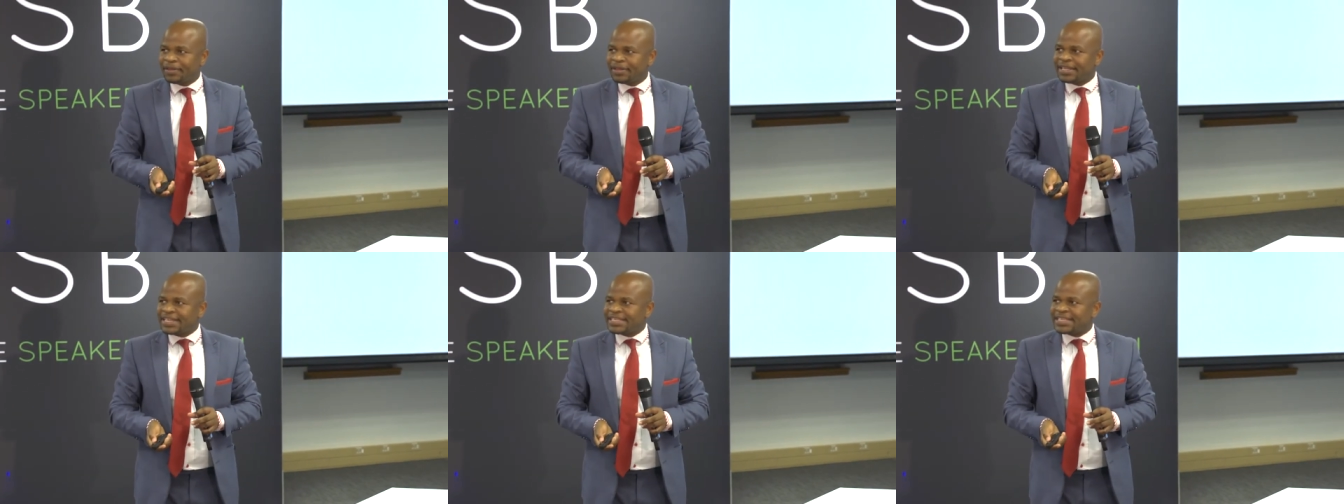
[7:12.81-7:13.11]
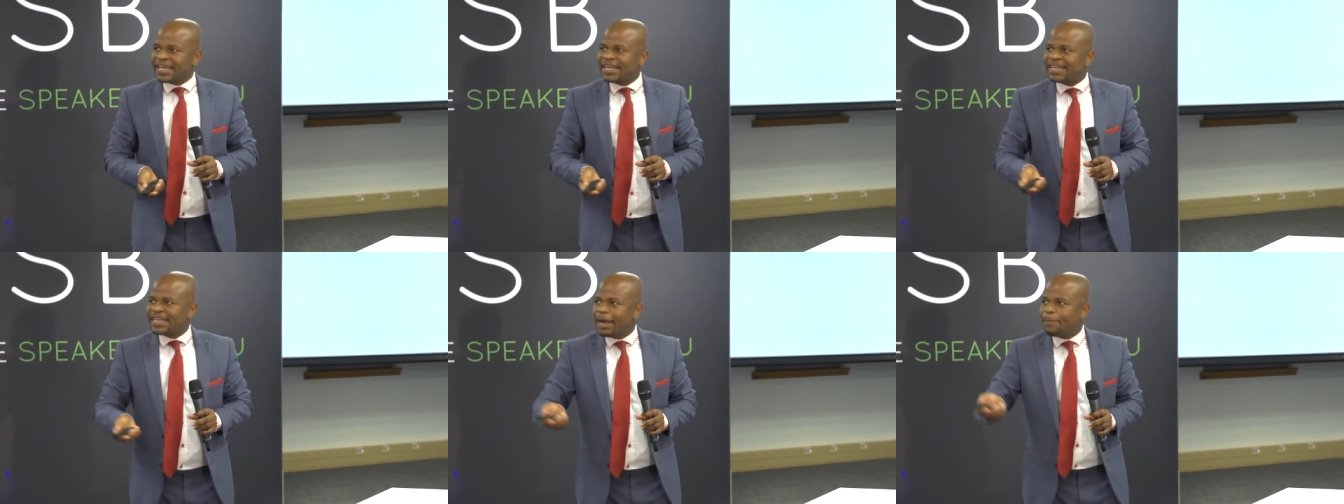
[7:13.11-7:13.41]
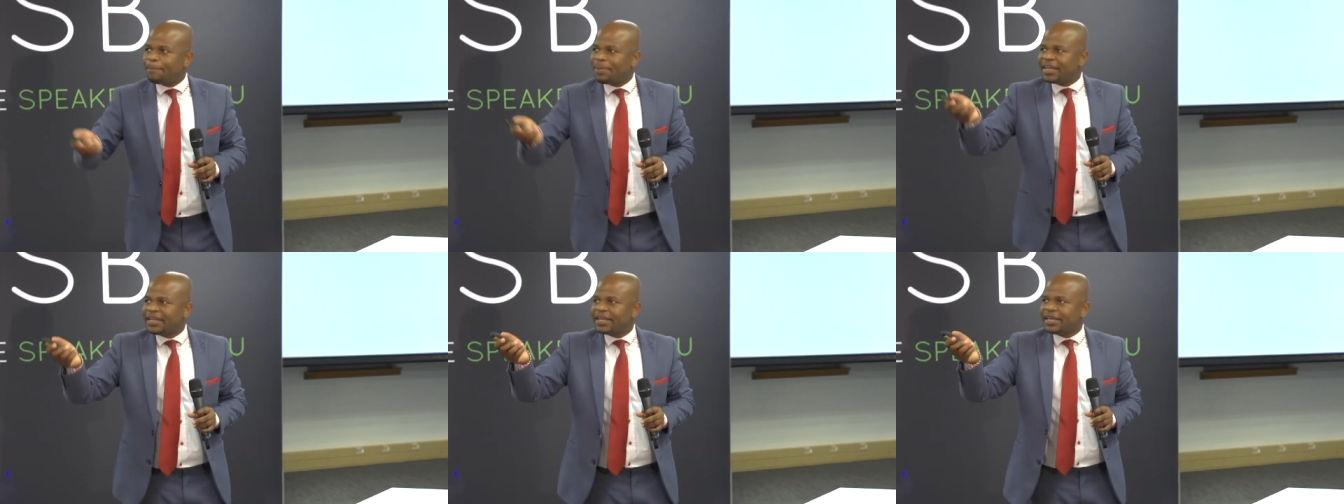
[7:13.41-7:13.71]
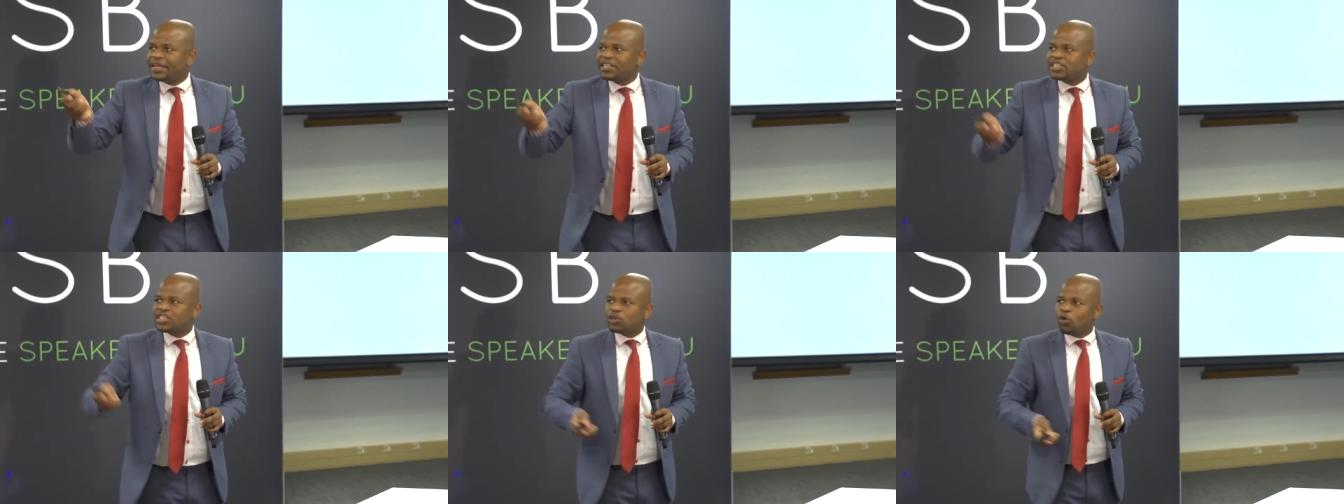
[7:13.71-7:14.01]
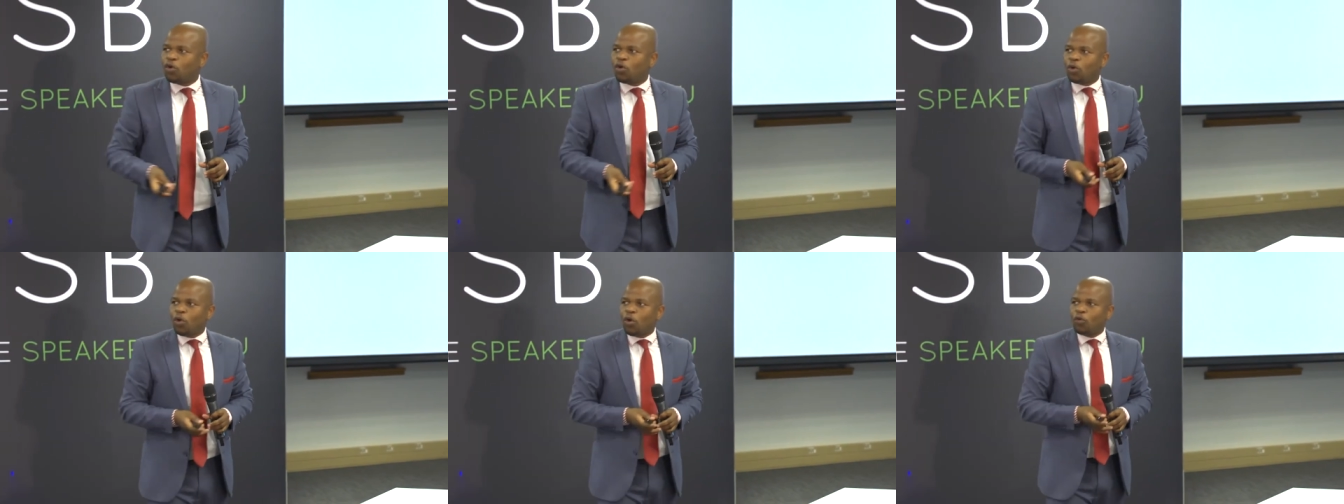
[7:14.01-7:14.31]
The second company, it's
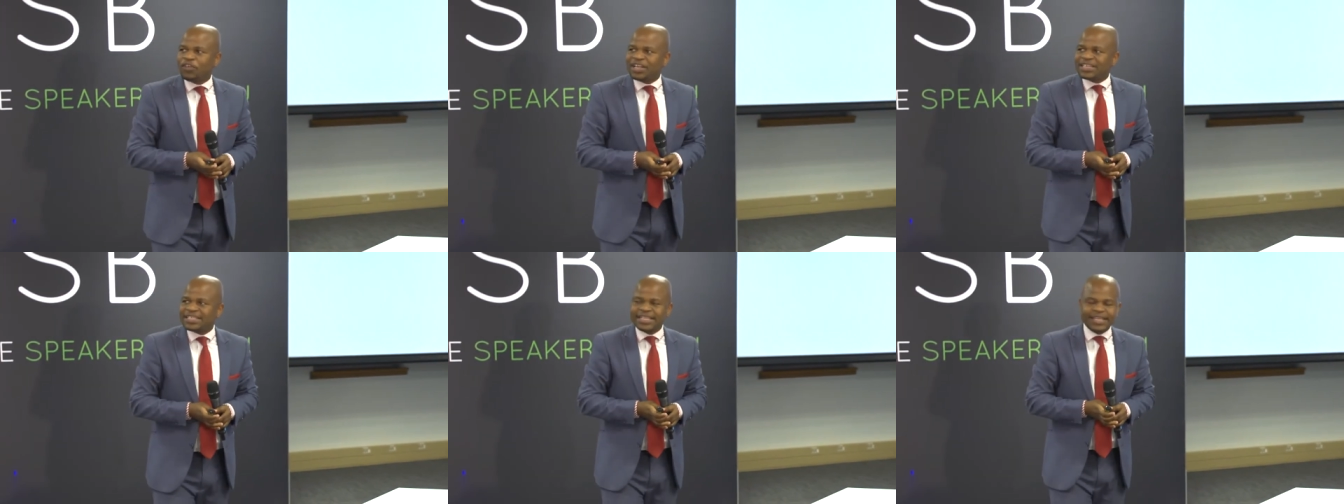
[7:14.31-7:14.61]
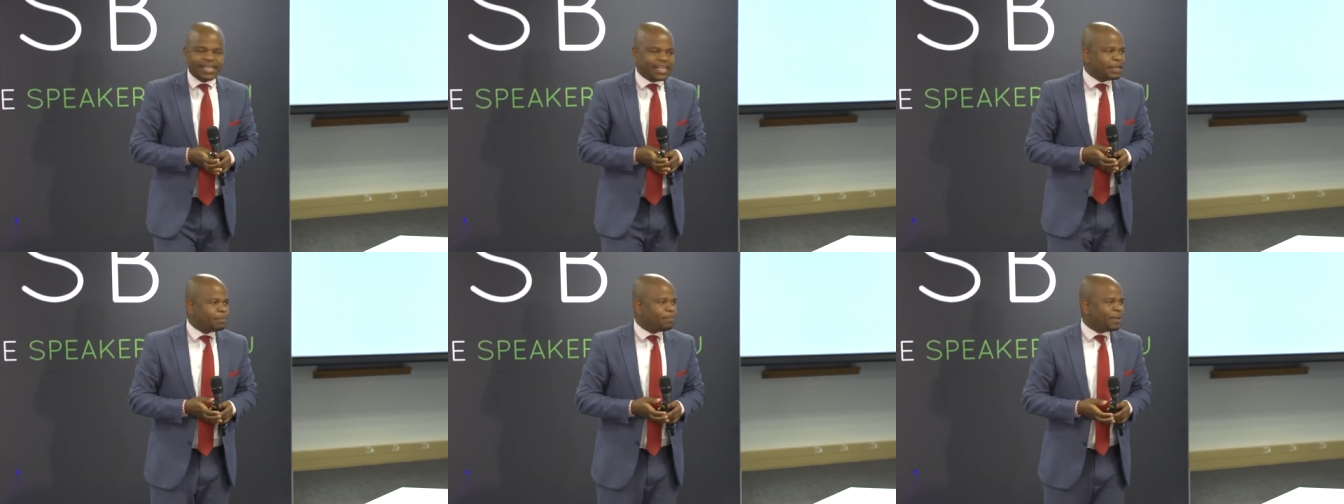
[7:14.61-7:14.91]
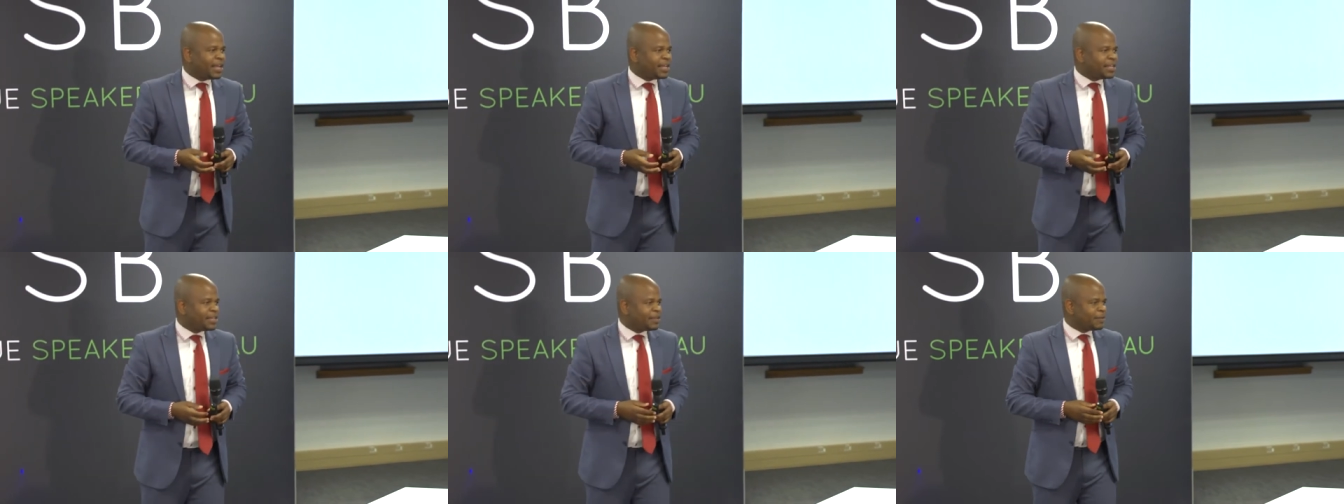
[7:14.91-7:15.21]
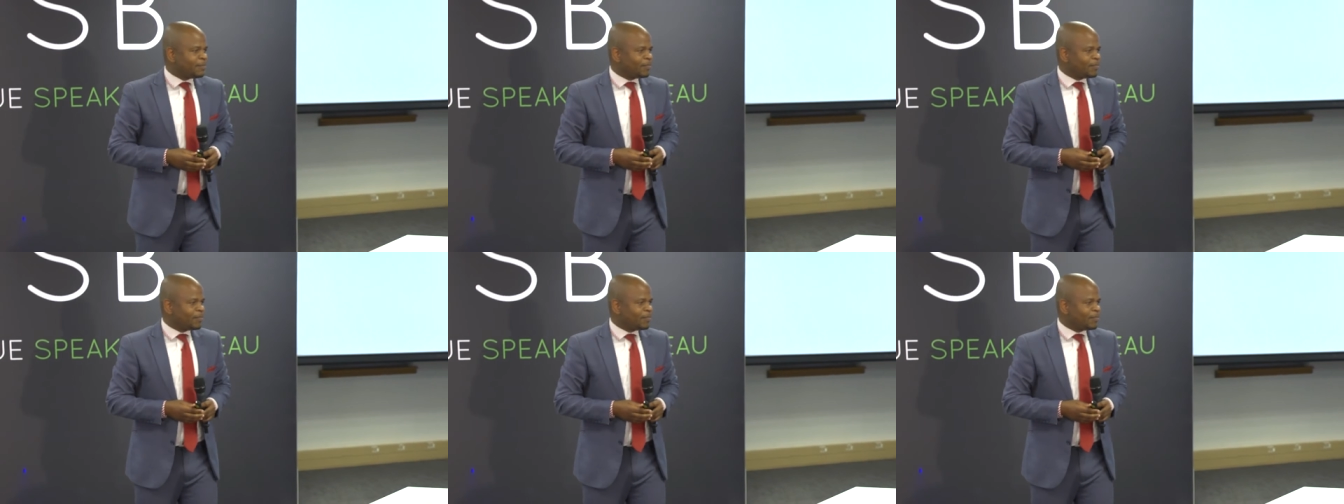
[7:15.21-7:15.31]
obviously eBay.